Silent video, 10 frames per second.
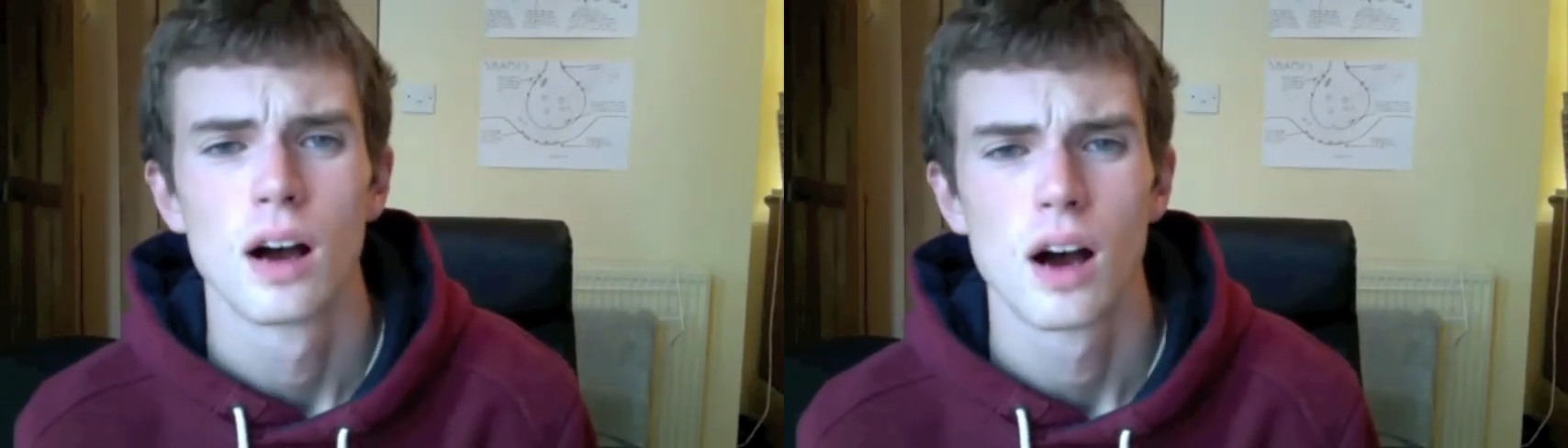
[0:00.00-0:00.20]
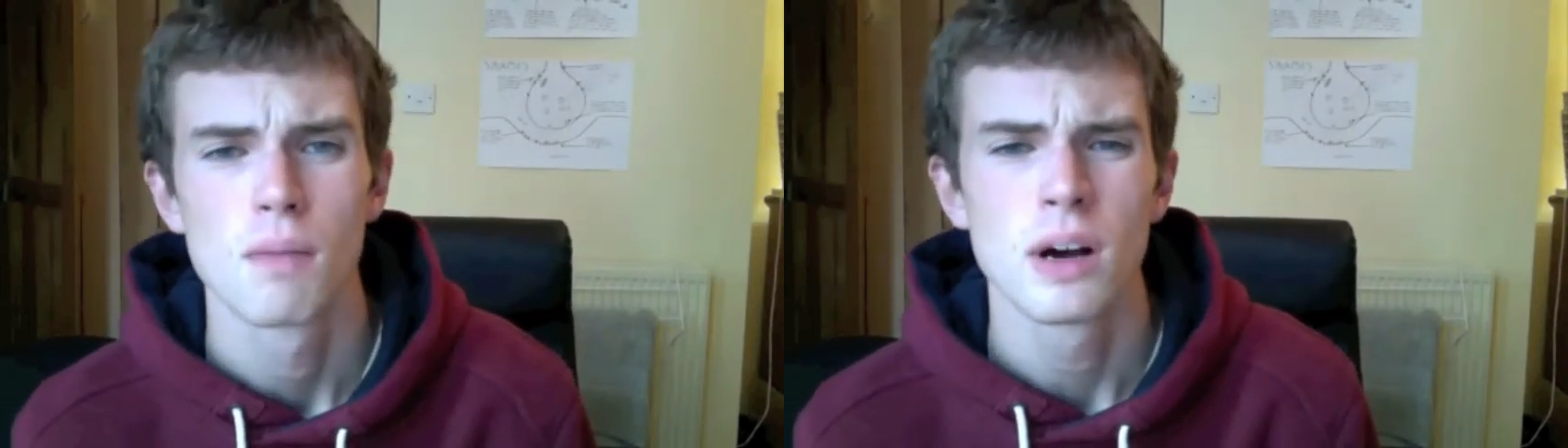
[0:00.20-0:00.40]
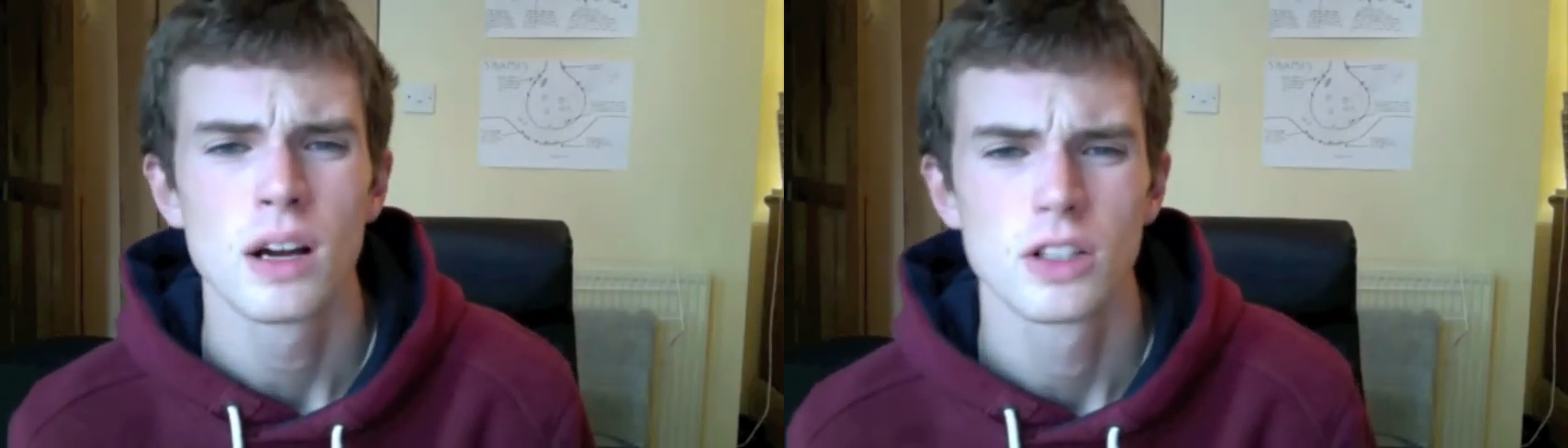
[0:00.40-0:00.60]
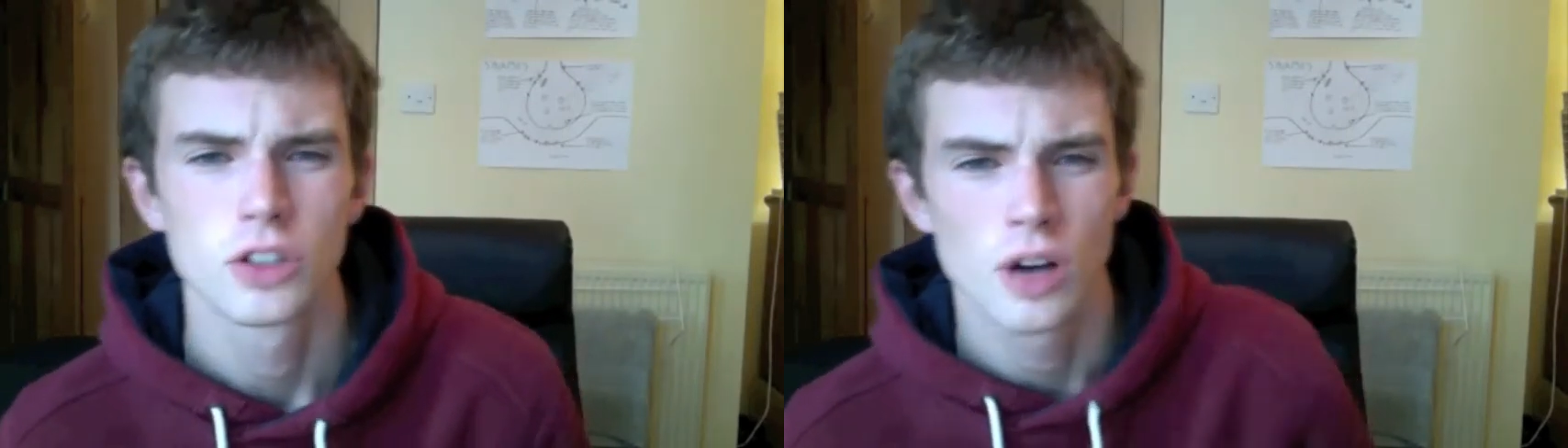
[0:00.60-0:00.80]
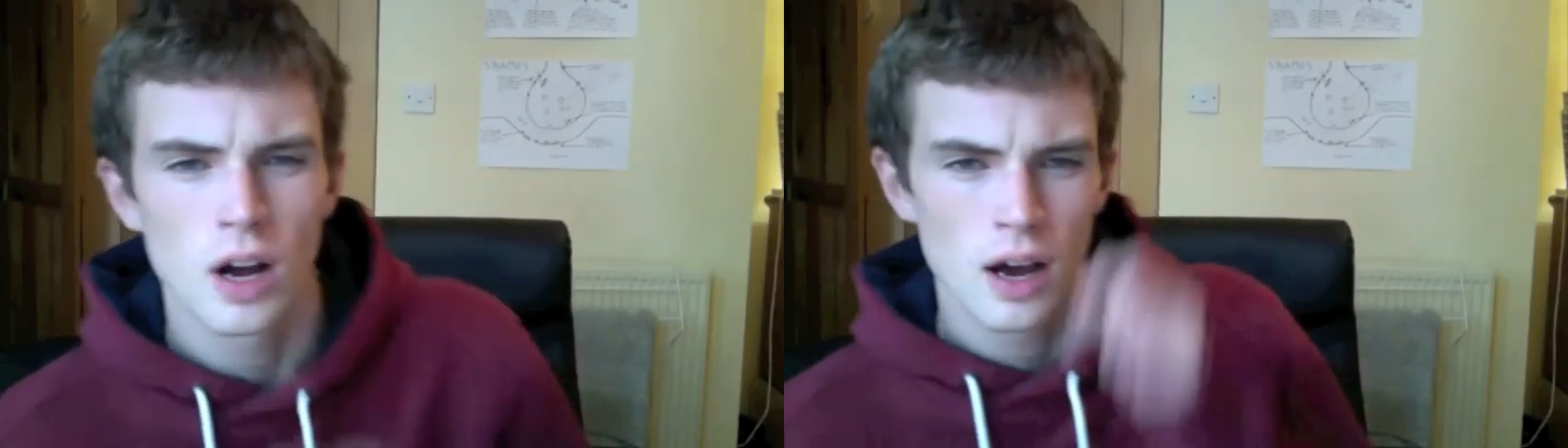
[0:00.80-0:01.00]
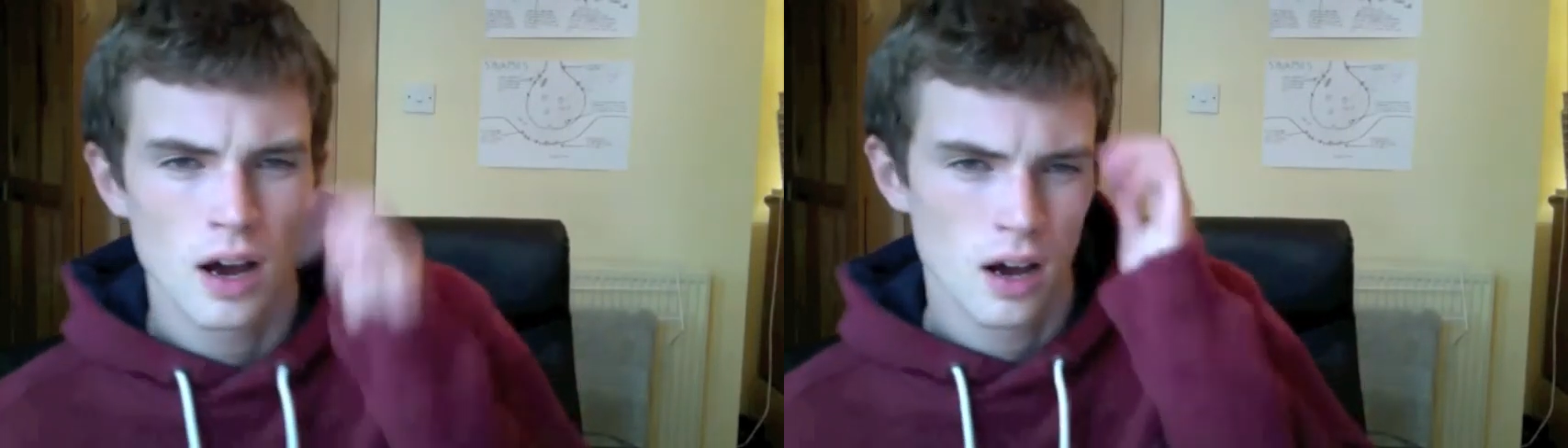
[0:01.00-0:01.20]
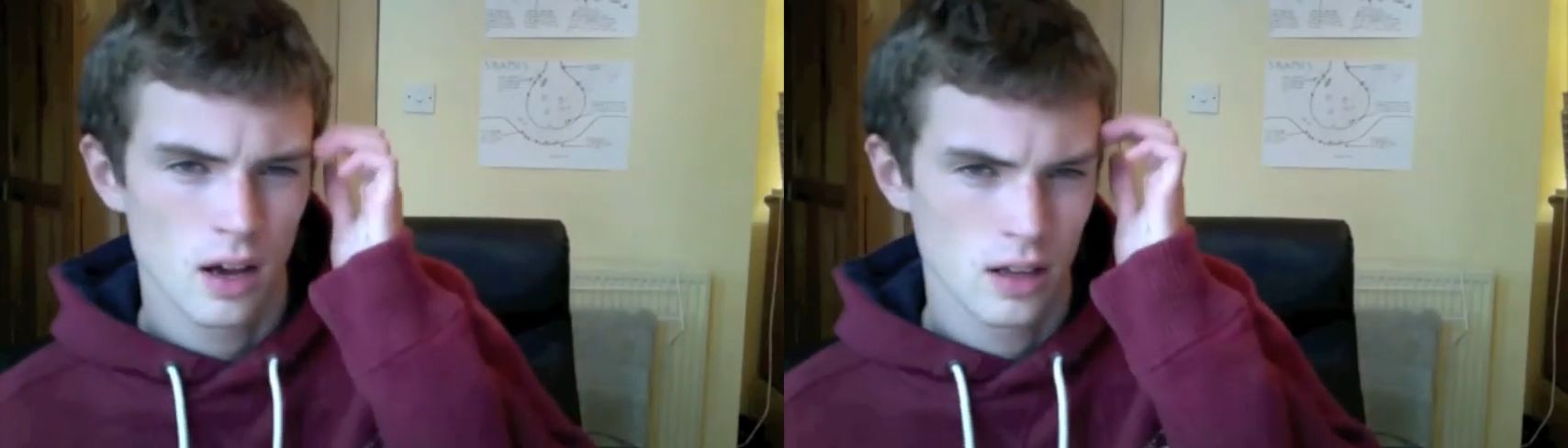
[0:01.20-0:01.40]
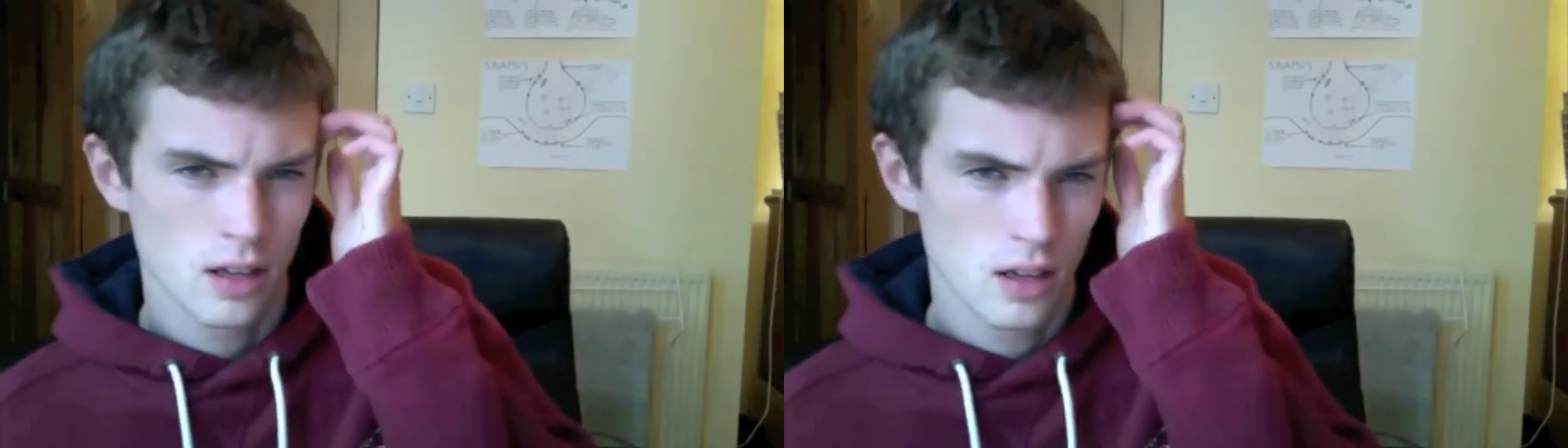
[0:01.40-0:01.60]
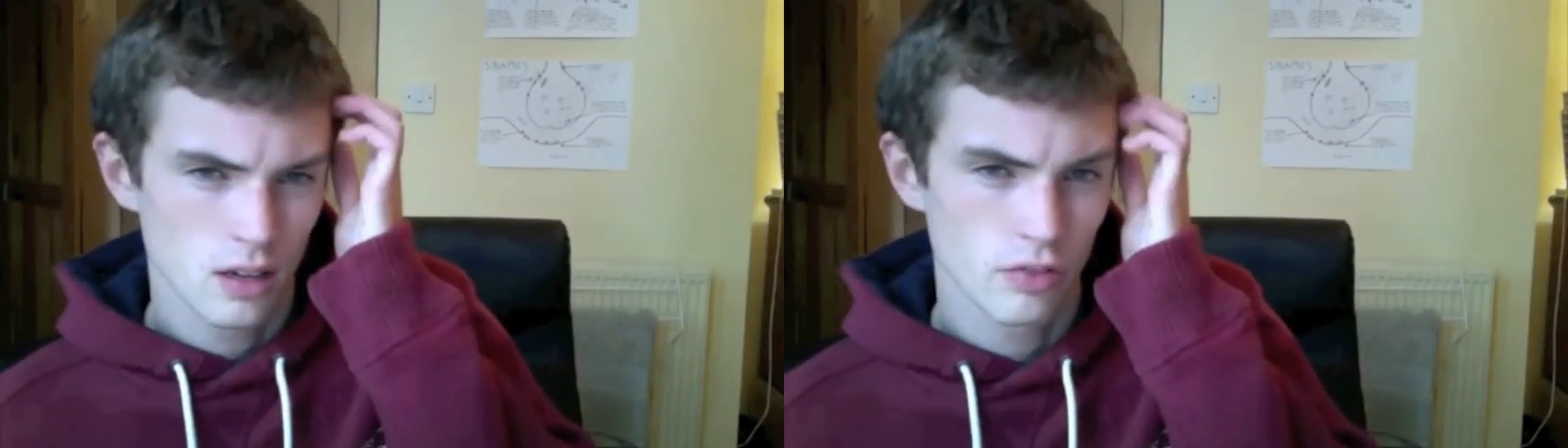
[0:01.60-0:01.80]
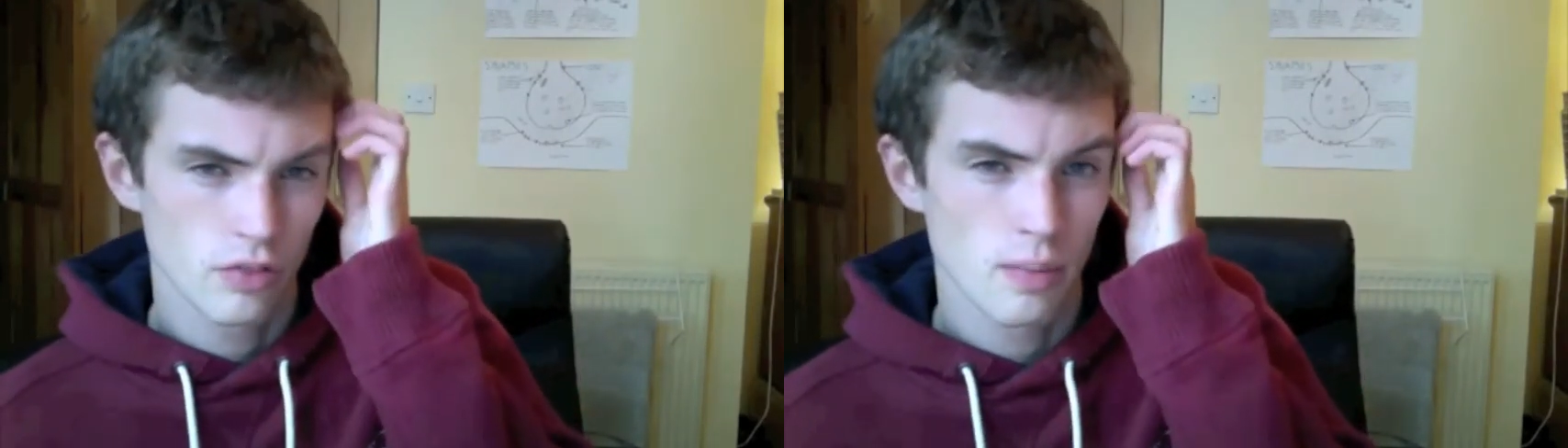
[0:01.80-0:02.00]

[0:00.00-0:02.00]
I might try for